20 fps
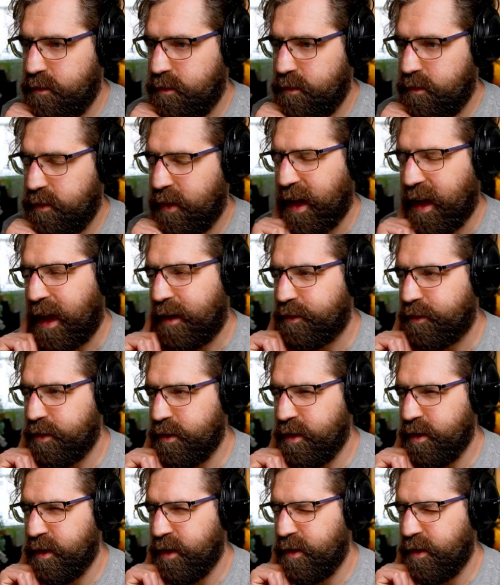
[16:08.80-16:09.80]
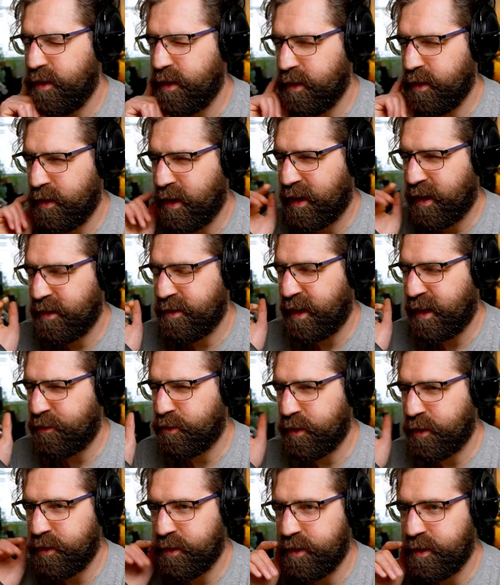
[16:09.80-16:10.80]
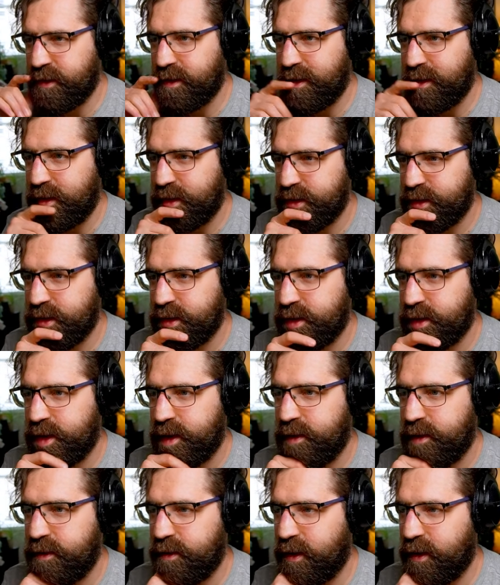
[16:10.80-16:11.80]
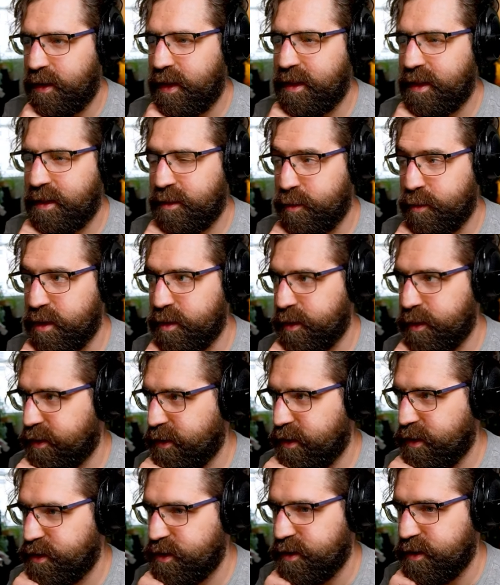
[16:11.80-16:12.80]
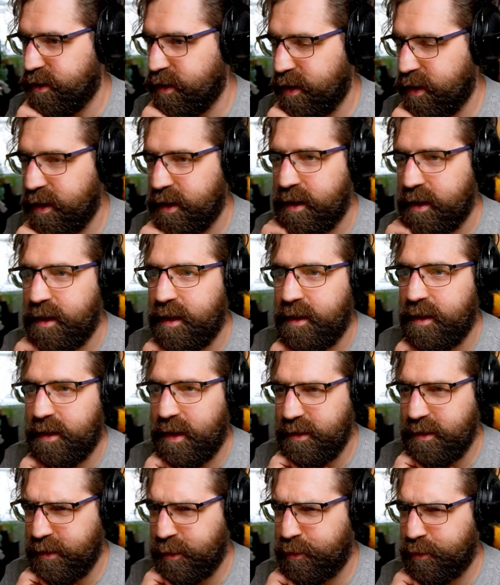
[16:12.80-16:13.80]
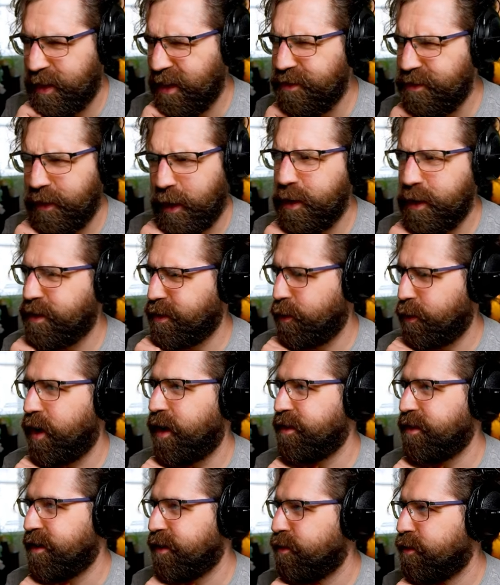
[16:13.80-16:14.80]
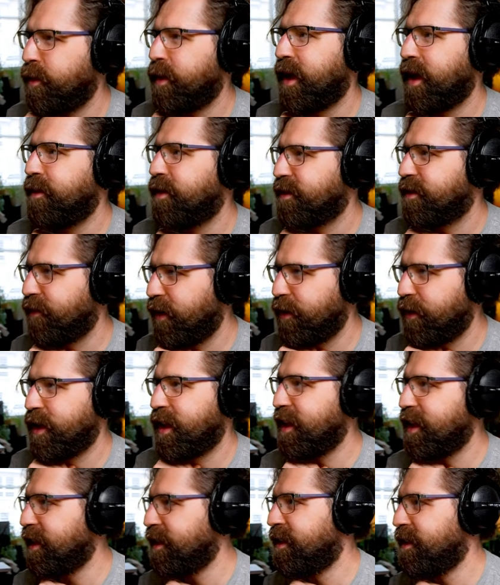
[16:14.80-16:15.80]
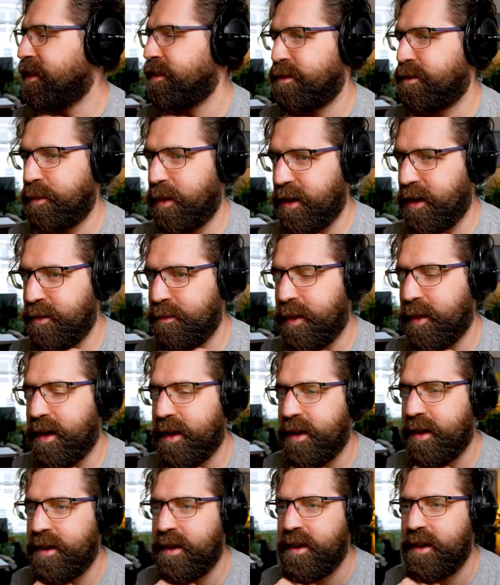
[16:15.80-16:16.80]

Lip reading: Like after, I guess after I've done the solution. So I think there's multiple solutions here. That's very surprising from a game that's very clearly inspired by